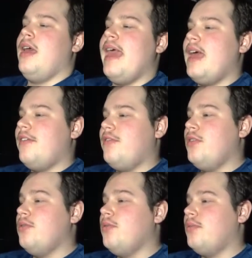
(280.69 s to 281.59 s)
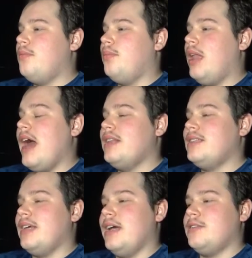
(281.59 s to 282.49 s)
and a few
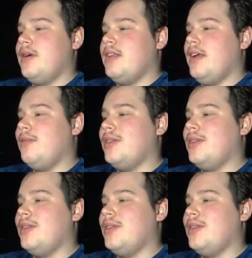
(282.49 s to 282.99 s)
blindsides right there